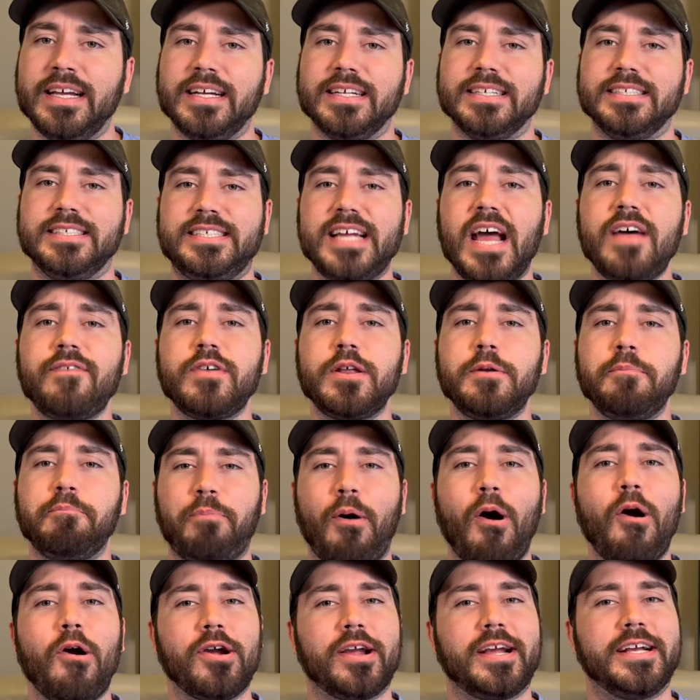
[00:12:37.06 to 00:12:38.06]
Devon
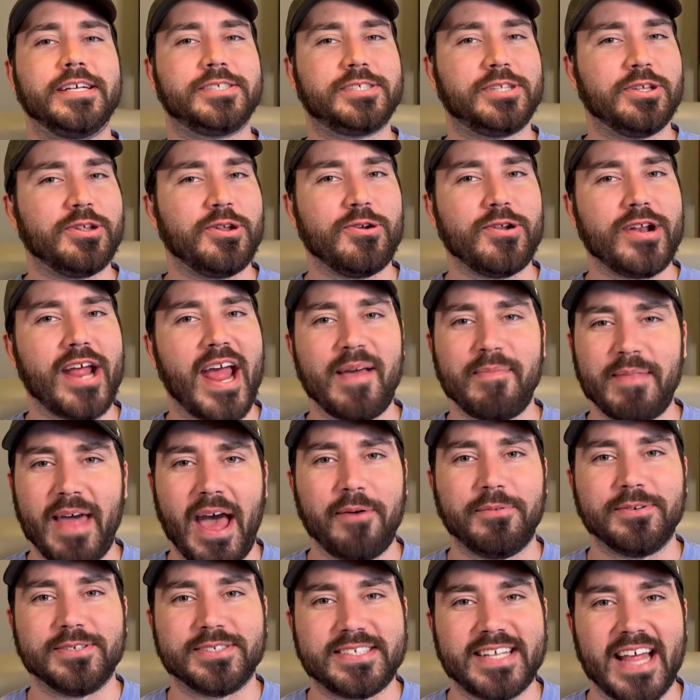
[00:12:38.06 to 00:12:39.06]
Park is the new name that
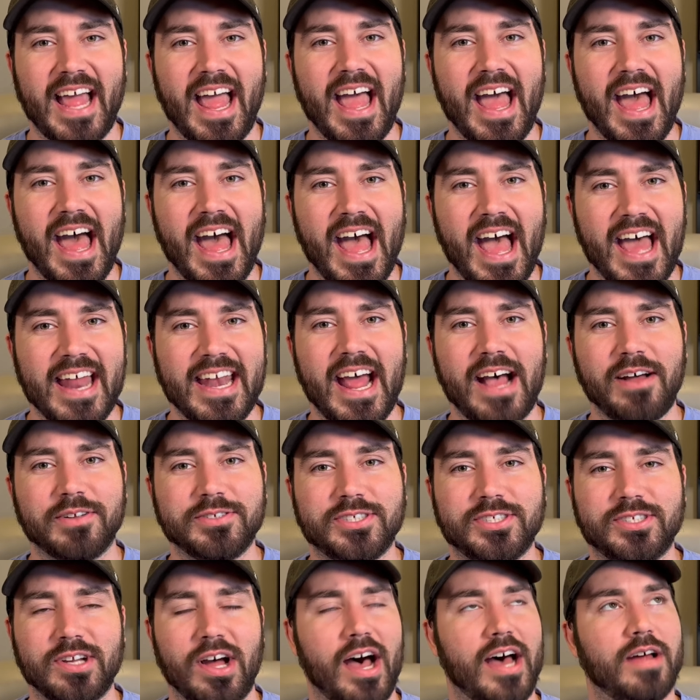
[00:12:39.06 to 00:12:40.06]
was
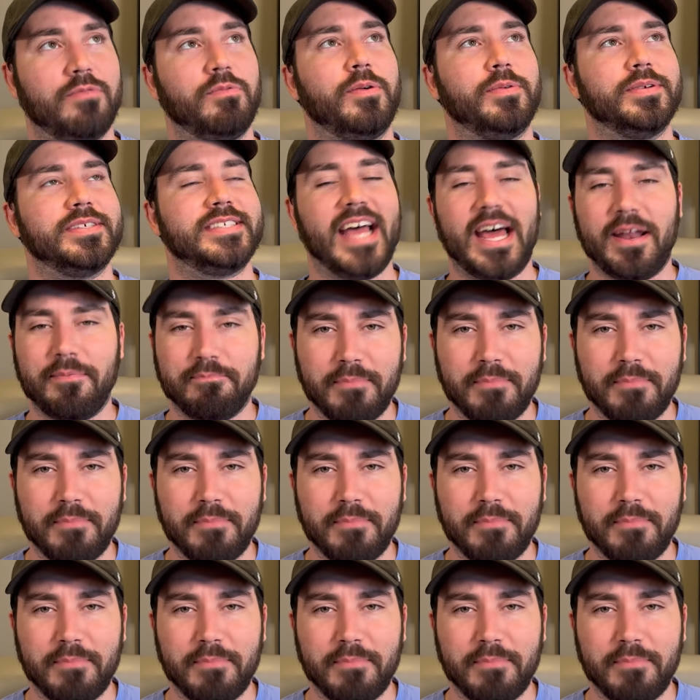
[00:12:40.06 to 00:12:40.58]
announced on, what was that,